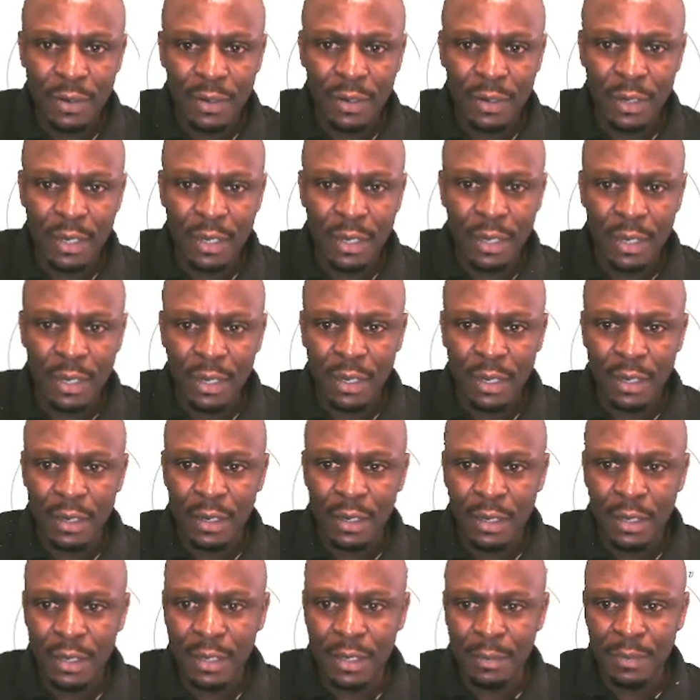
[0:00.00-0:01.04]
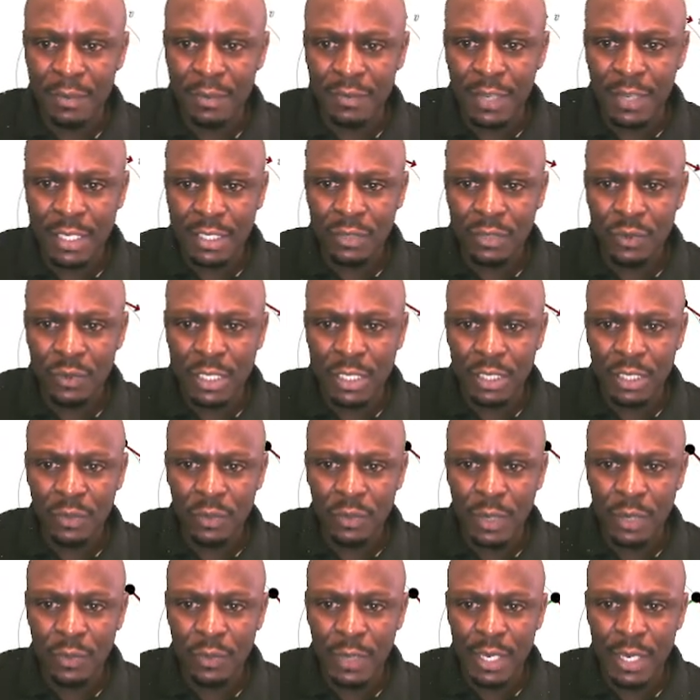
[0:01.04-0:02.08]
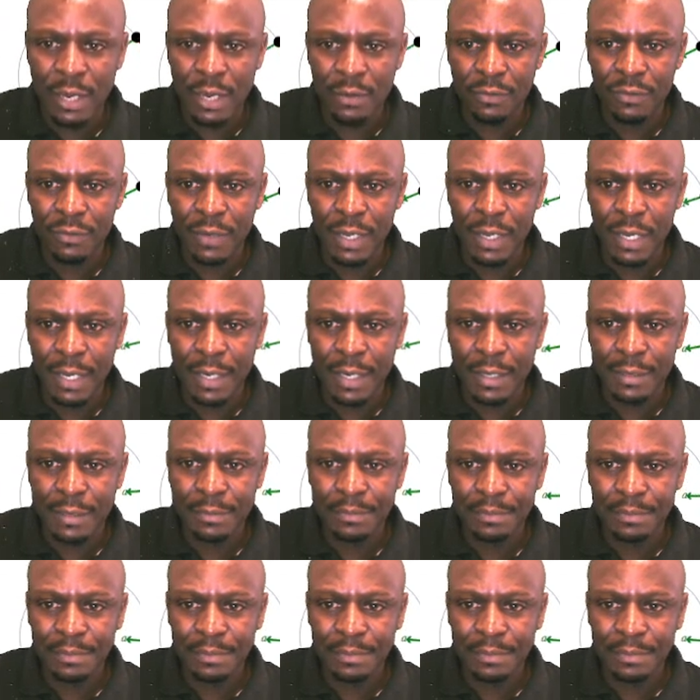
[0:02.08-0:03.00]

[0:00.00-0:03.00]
uh, uh, the previous equation where we have um,